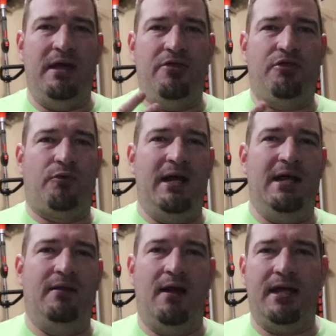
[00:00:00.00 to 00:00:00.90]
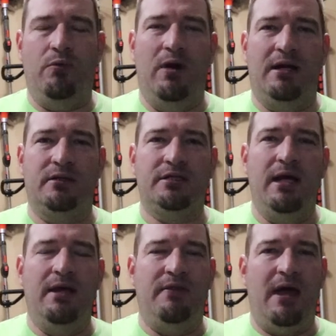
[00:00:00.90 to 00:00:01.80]
the 3 lucky winners.
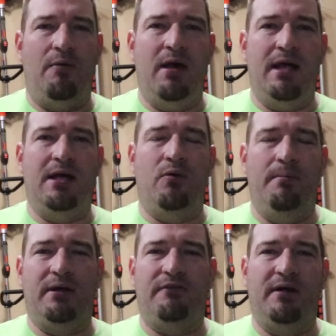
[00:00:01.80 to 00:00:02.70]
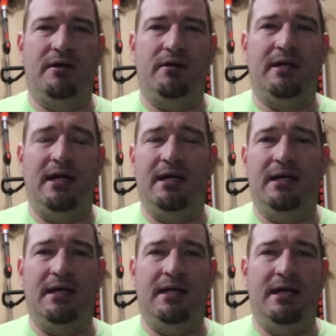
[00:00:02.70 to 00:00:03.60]
That way Equipment Defender
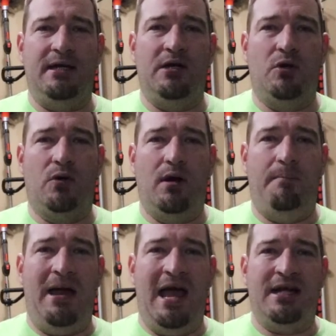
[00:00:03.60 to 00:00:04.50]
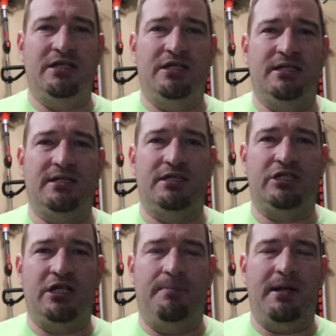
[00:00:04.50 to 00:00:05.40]
can get your packages
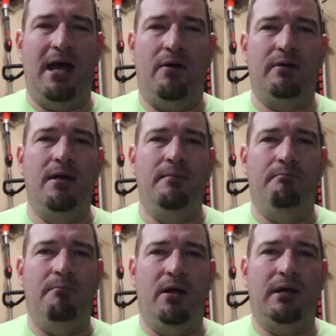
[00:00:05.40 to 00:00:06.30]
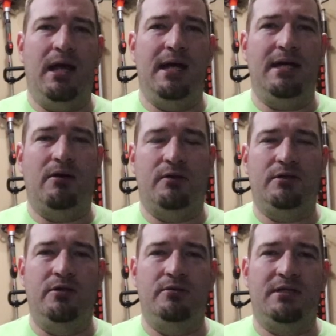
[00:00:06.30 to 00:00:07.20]
shipped out Monday or
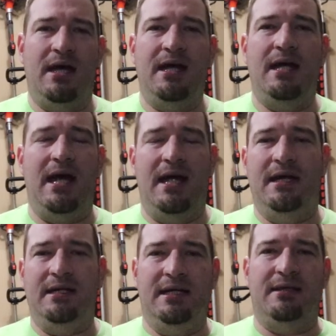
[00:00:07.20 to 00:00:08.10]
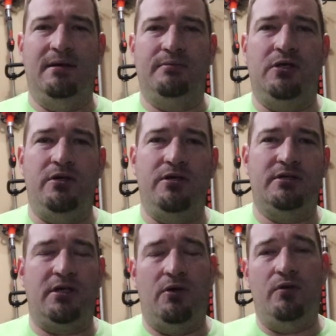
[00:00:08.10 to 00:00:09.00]
Tuesday and get them to you
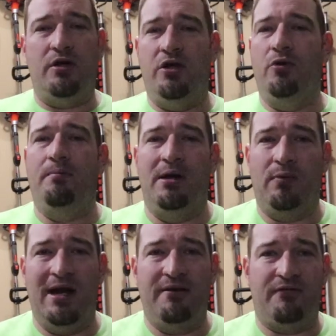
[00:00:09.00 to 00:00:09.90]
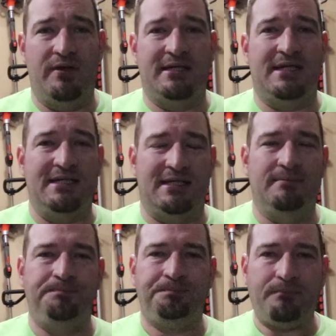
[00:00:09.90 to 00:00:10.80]
so you'll be ready for the season.
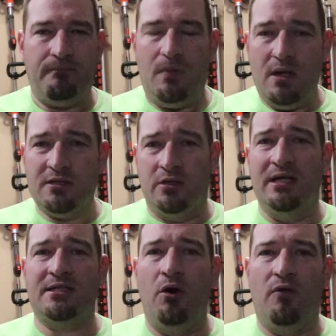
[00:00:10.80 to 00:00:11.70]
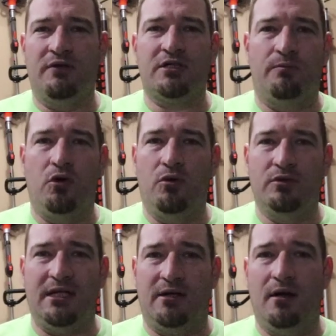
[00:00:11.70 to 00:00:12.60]
So let's go over some
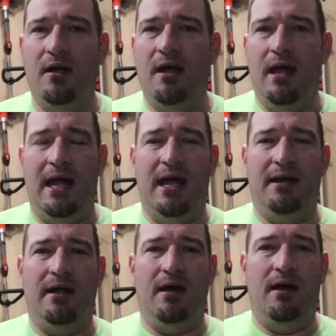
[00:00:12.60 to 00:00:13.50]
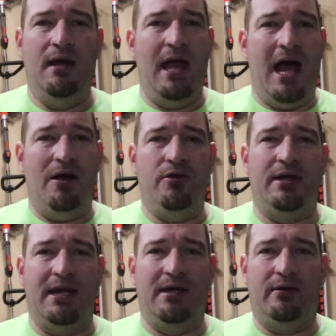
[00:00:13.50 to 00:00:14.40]
rules here and how you
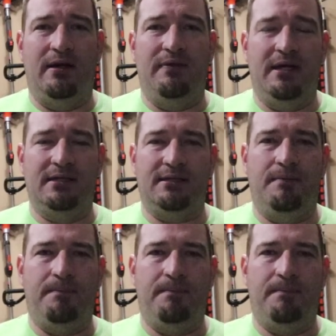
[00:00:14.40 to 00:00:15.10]
can enter in this.